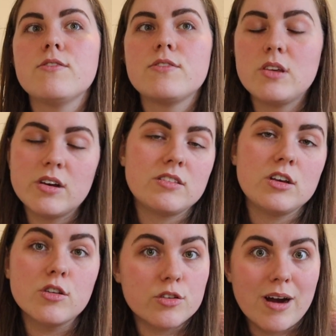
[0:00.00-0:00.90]

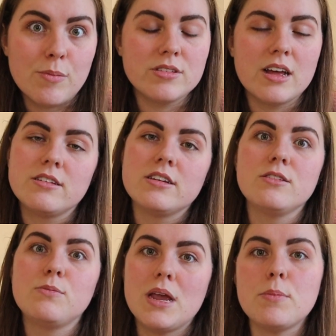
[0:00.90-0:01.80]
seriously
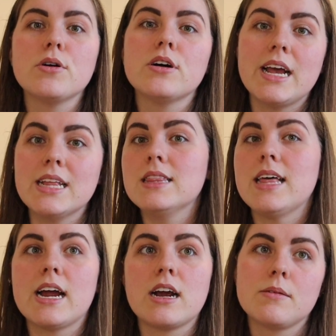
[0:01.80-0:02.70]
underrepresented people in
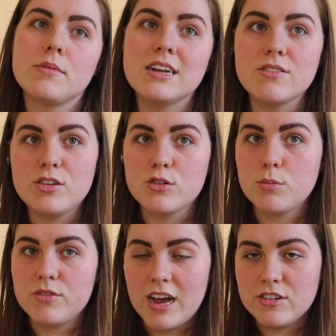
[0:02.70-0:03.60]
their individual
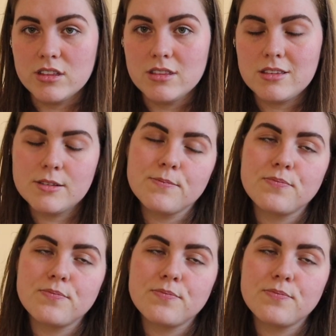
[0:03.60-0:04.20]
professions.